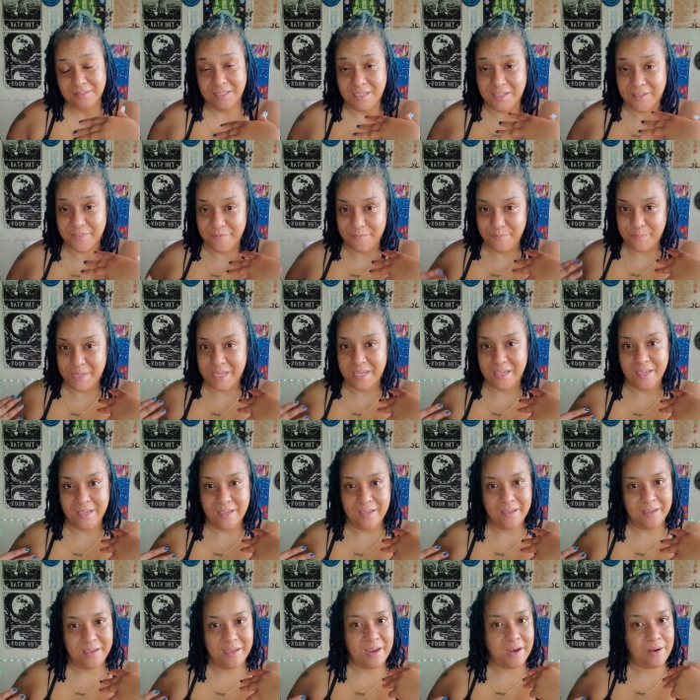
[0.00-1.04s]
love me
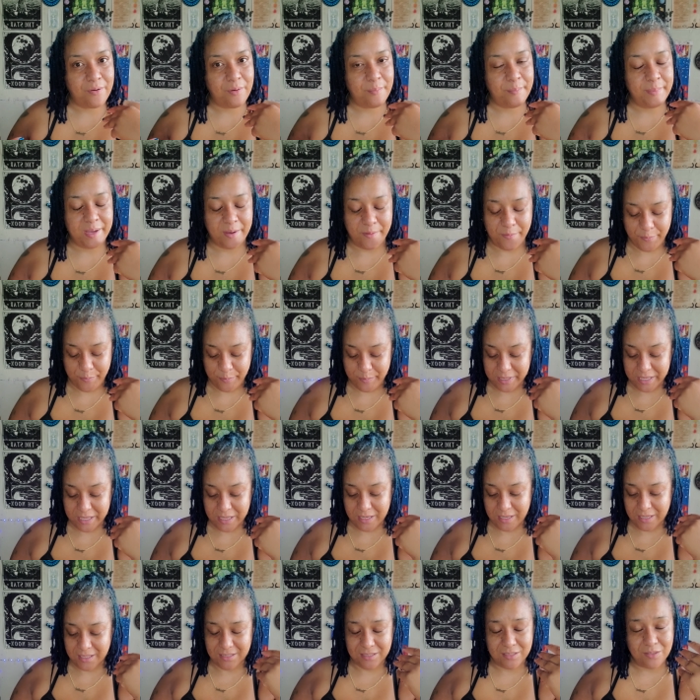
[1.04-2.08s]
and care about
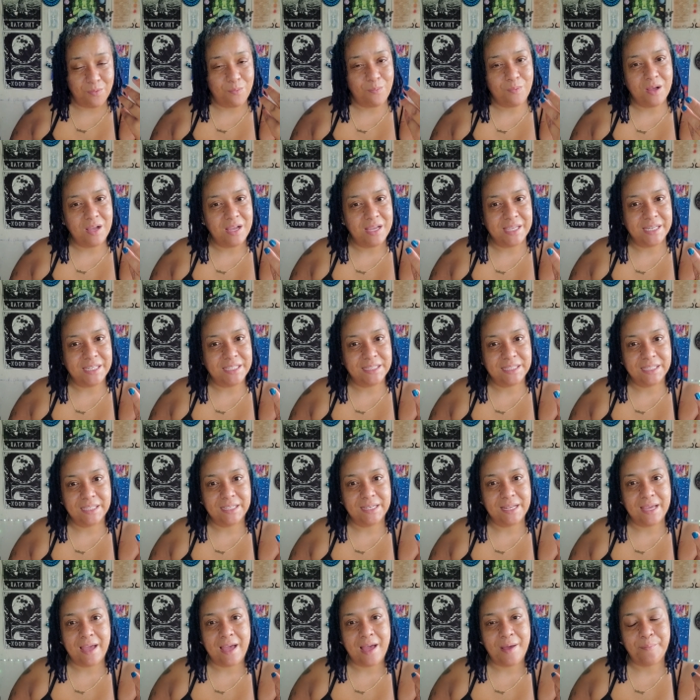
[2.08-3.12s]
me and don't want anything
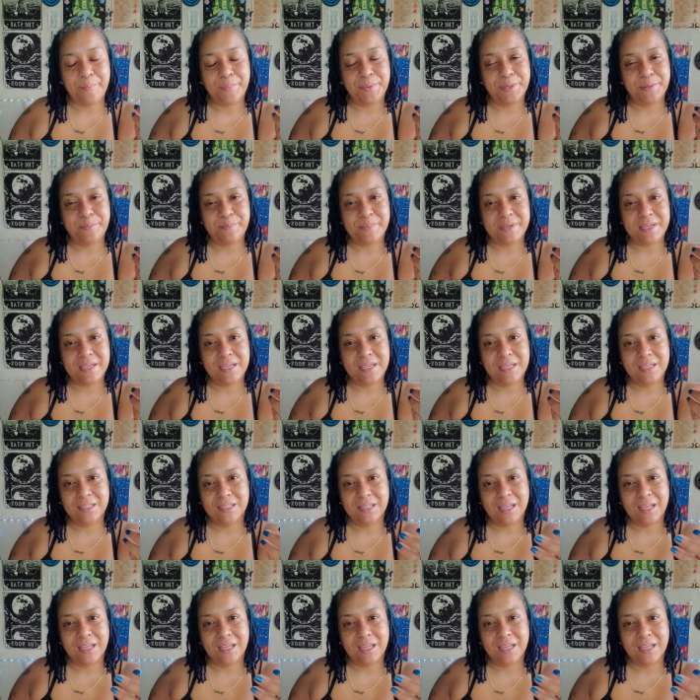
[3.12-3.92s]
to happen to me.